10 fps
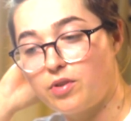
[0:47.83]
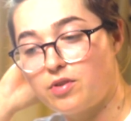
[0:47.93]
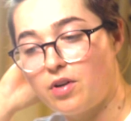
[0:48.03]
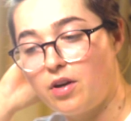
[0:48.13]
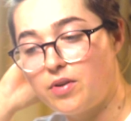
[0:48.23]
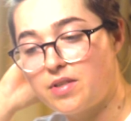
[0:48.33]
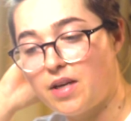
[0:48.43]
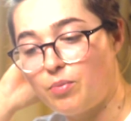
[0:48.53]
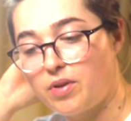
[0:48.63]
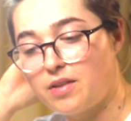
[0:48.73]
so and
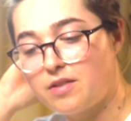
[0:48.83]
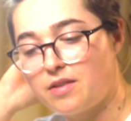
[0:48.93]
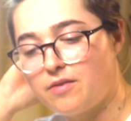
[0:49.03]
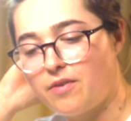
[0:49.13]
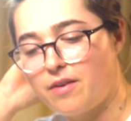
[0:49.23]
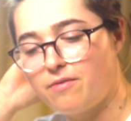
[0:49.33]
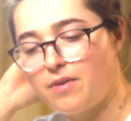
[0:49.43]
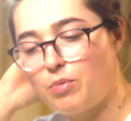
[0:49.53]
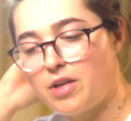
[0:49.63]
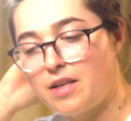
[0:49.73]
tapping into the divine
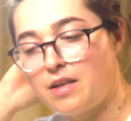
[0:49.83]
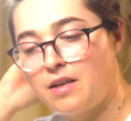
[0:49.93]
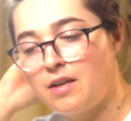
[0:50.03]
feminine.